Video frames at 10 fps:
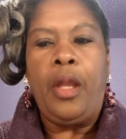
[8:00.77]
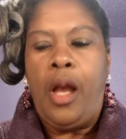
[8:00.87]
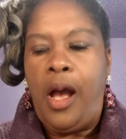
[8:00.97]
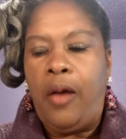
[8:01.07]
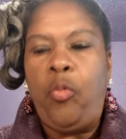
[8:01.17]

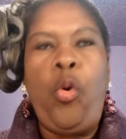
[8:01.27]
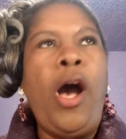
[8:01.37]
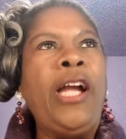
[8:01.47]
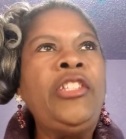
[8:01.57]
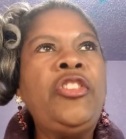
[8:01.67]
uh,
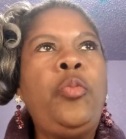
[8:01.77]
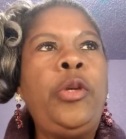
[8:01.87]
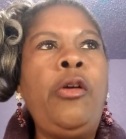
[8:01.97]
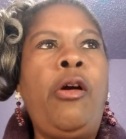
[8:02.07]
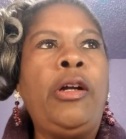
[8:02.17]
watch,
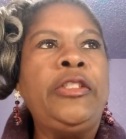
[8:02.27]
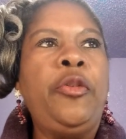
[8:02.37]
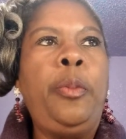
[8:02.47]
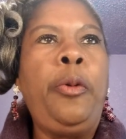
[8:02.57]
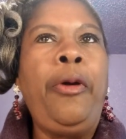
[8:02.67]
we are to
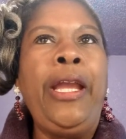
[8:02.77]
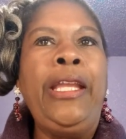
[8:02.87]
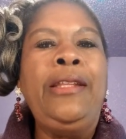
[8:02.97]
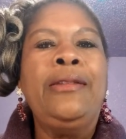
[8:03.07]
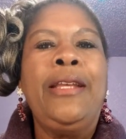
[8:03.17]

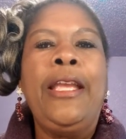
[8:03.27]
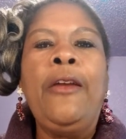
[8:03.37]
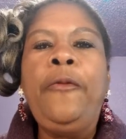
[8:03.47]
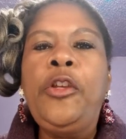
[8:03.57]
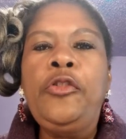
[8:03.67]
pray, if
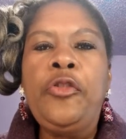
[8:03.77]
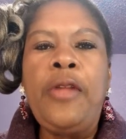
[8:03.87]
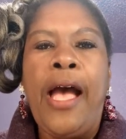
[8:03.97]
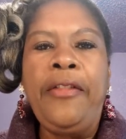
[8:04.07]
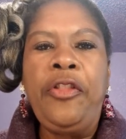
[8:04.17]
you do
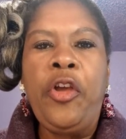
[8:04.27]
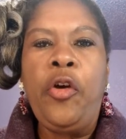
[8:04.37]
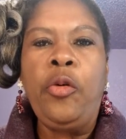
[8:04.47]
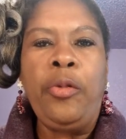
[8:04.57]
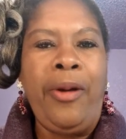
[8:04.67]
not
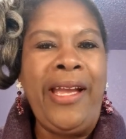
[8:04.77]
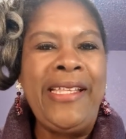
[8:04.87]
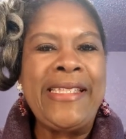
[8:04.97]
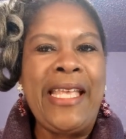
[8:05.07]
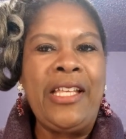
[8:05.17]
know
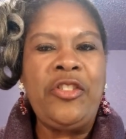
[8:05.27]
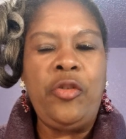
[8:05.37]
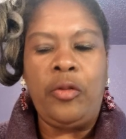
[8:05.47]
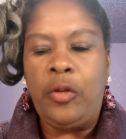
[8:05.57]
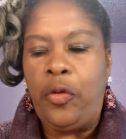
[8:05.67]
Christ as
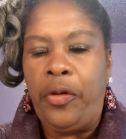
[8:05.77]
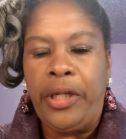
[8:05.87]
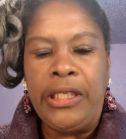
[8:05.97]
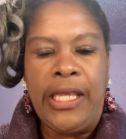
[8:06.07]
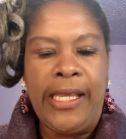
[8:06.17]
your
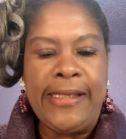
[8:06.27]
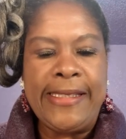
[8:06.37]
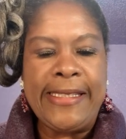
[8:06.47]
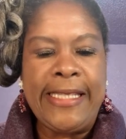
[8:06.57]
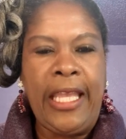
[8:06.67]
Lord and
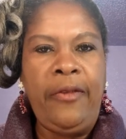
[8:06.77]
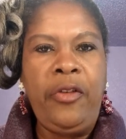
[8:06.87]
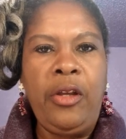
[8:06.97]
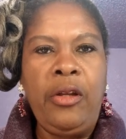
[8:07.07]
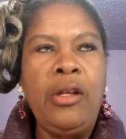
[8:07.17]

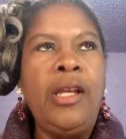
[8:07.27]
Savior,